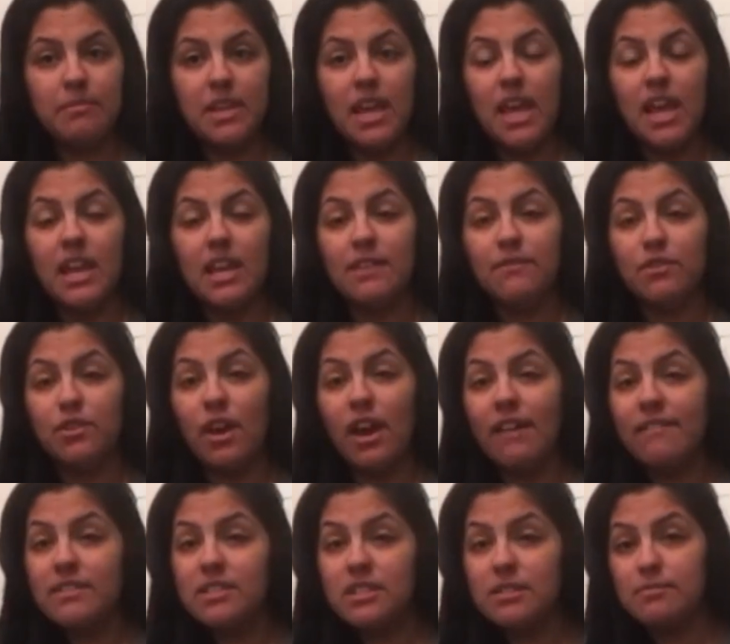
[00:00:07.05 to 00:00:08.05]
and if you
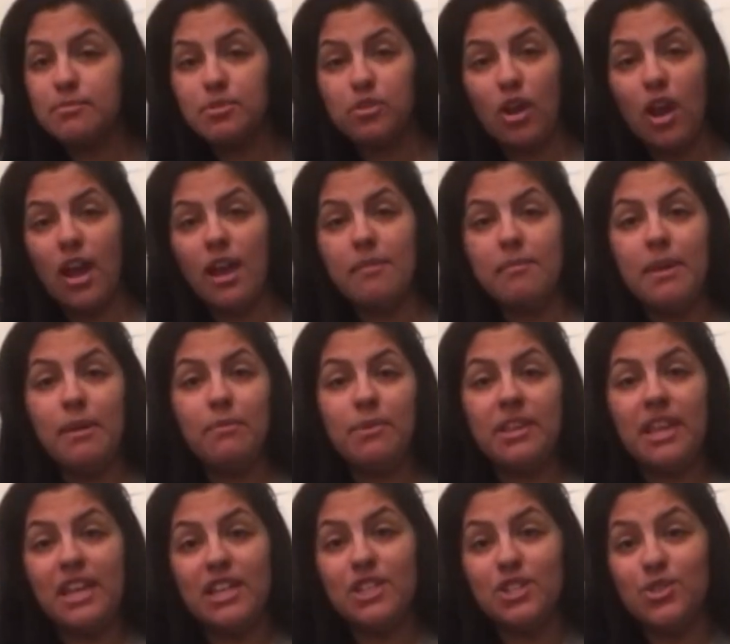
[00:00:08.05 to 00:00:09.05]
haven't subscribed and would
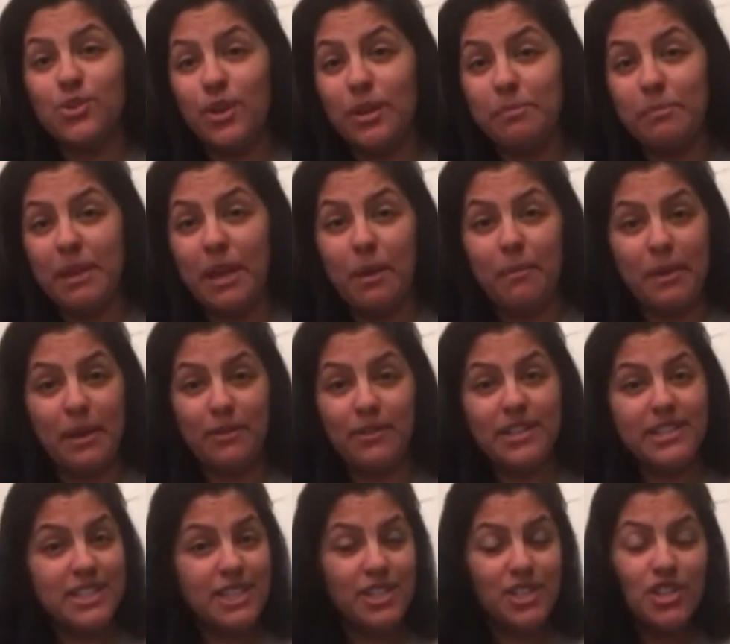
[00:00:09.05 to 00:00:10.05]
like to join me on my
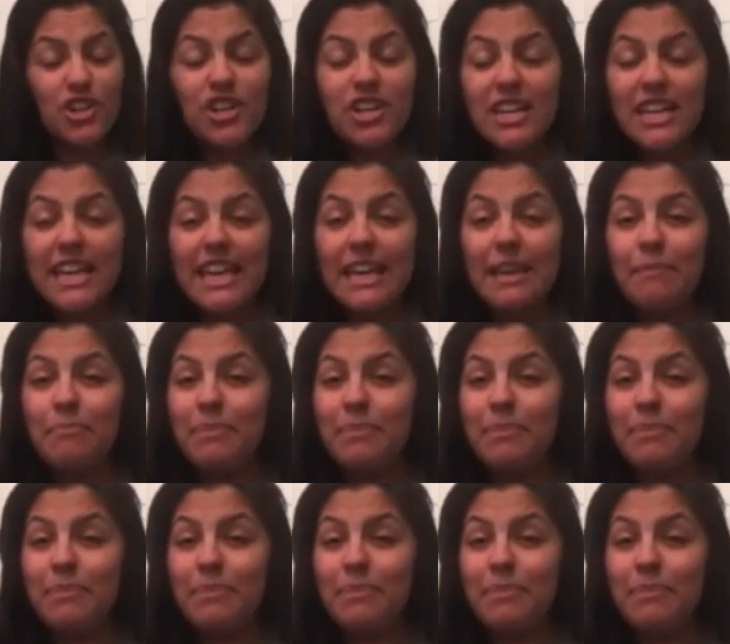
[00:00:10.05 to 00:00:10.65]
crazy journey,